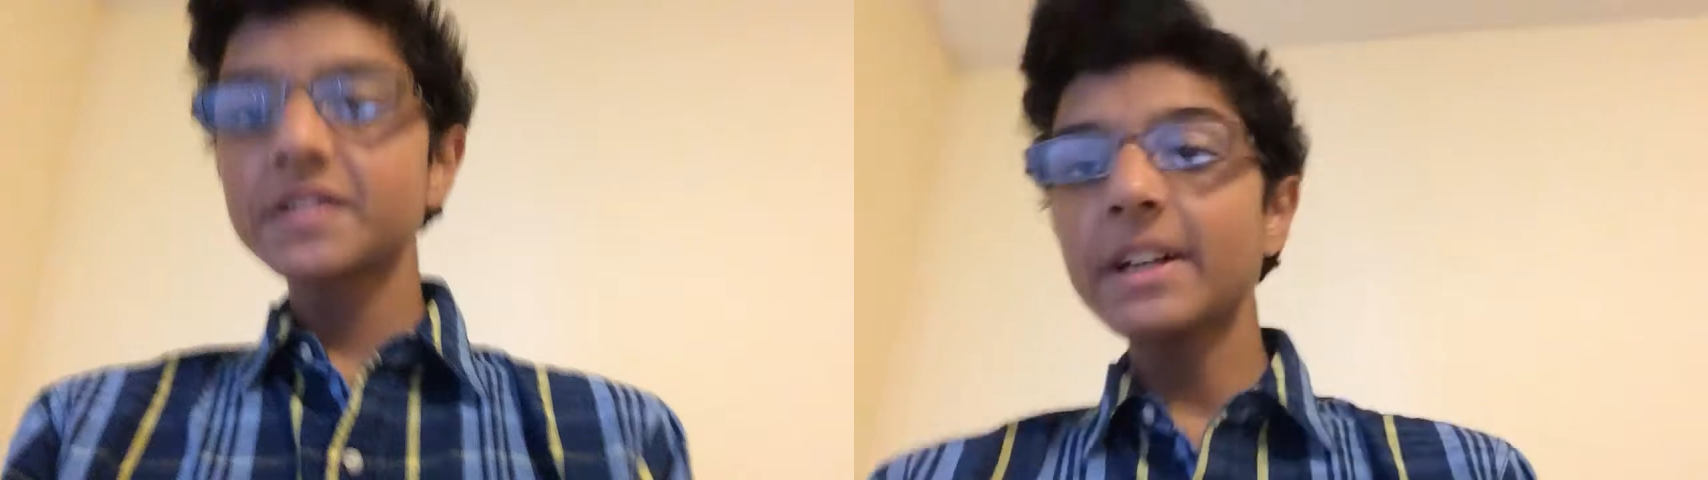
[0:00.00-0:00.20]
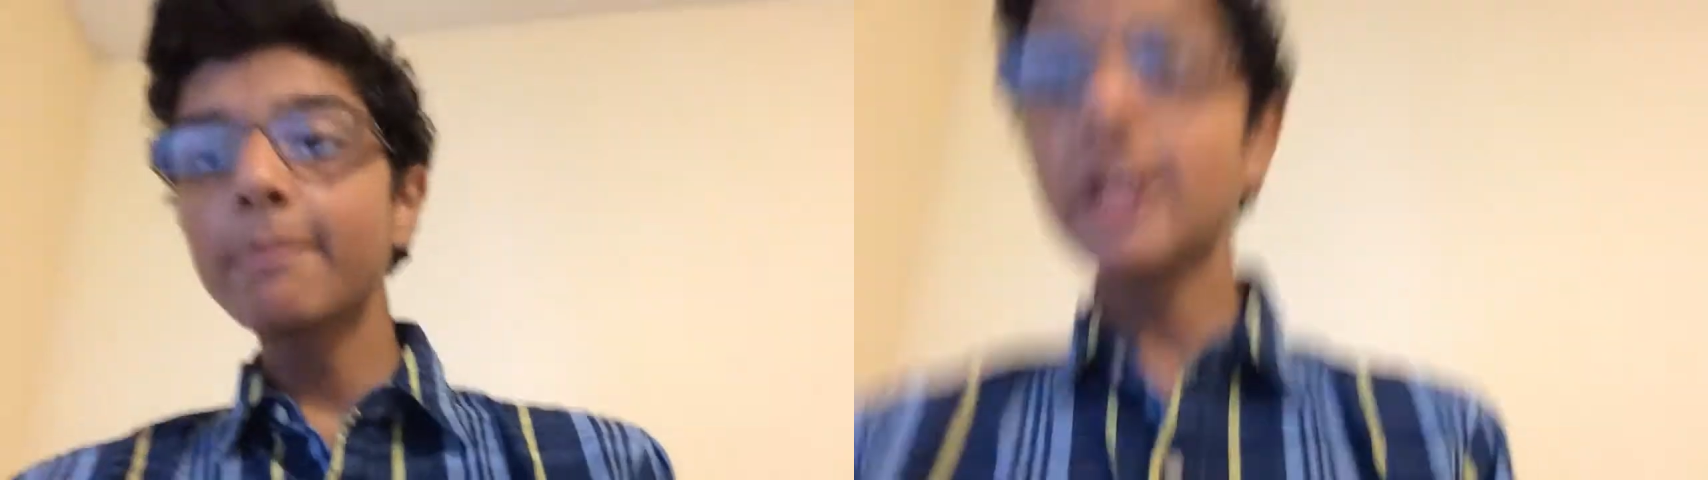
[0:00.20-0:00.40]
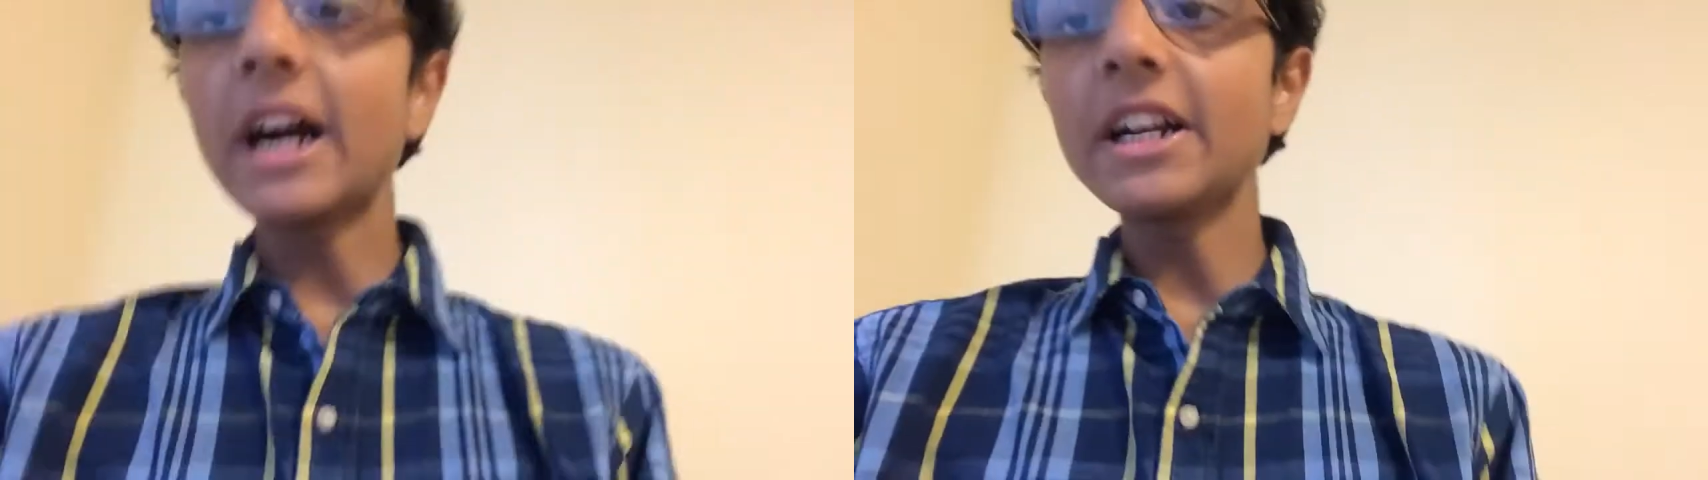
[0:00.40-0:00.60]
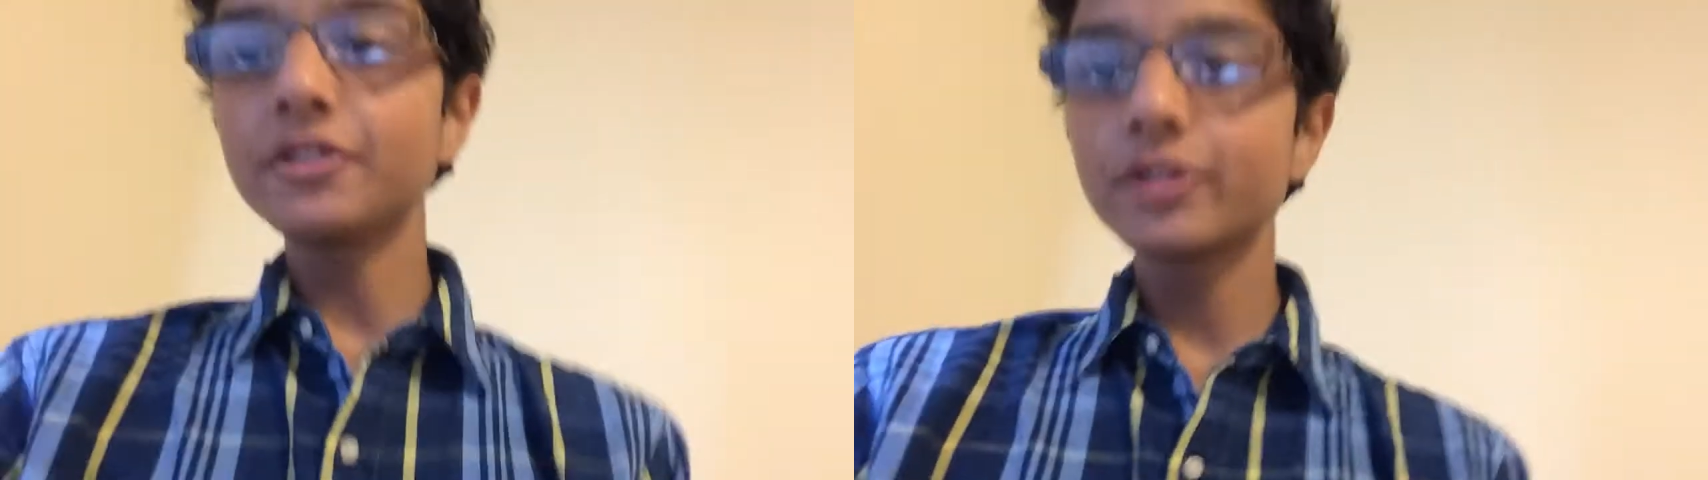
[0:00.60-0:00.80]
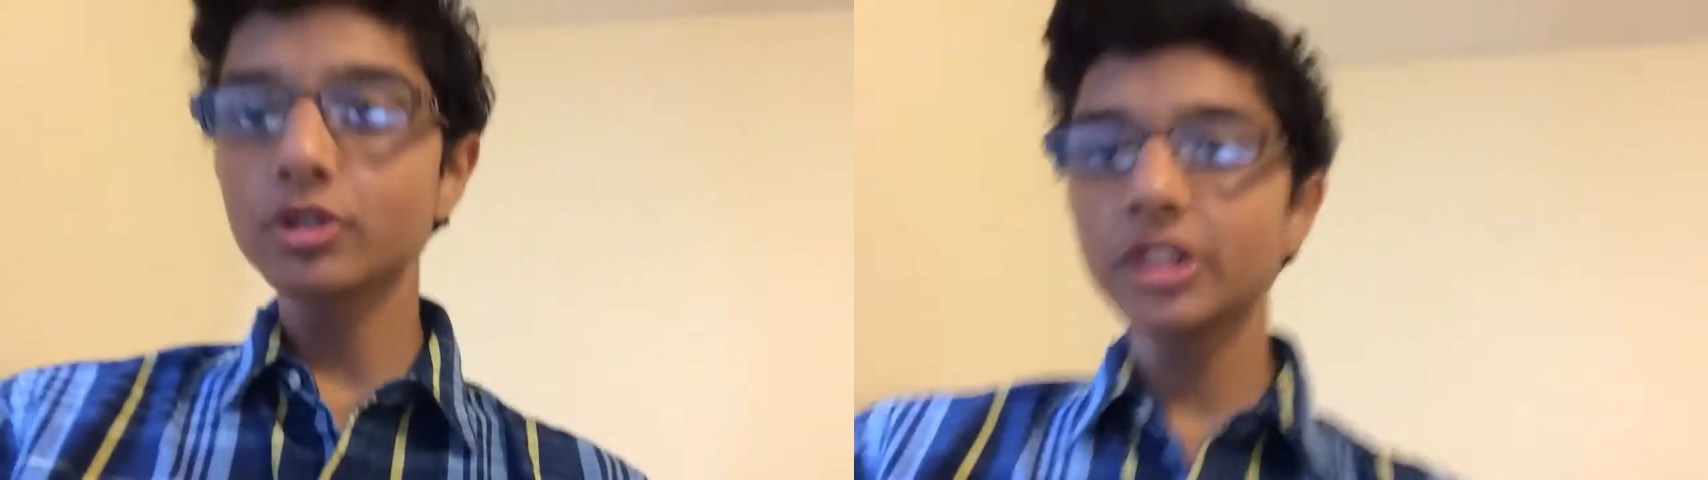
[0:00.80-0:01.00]
What's up,
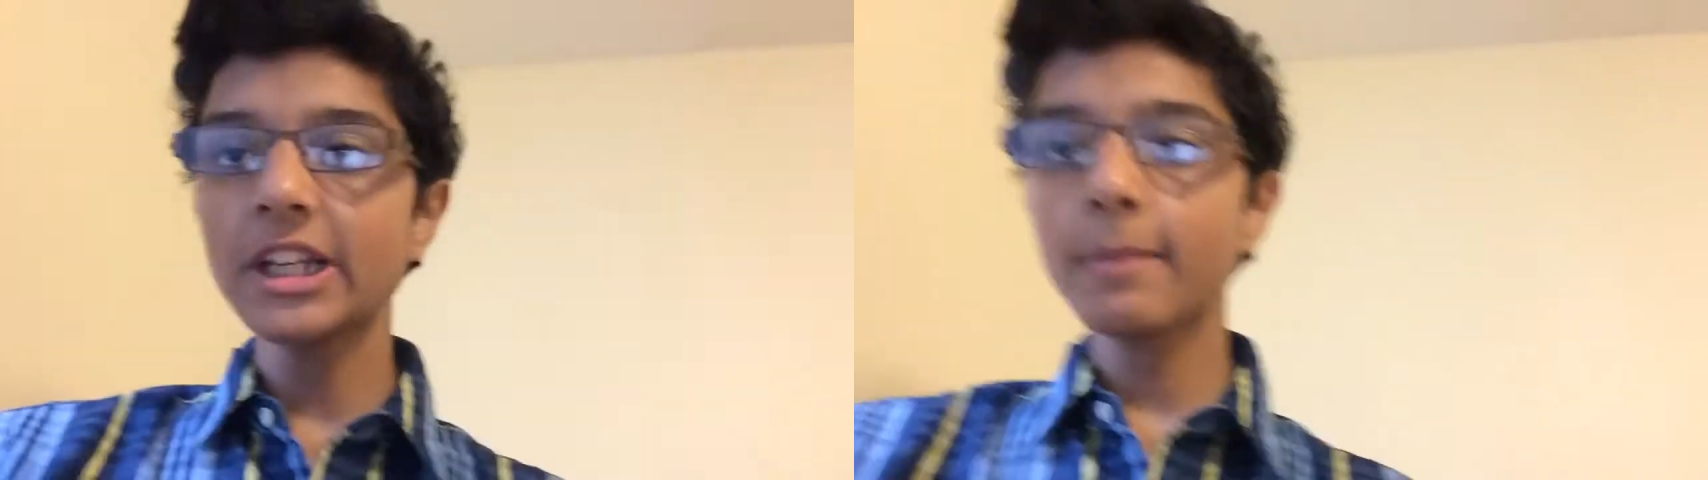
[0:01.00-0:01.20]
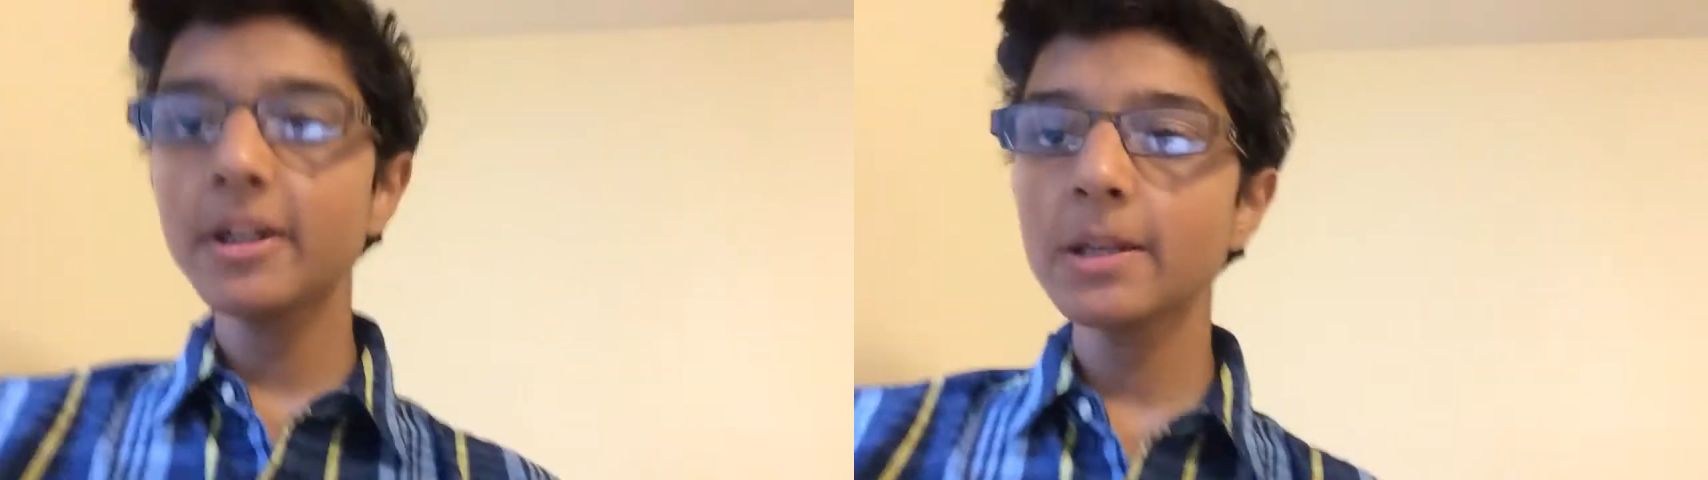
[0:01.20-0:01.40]
guys? So today I'm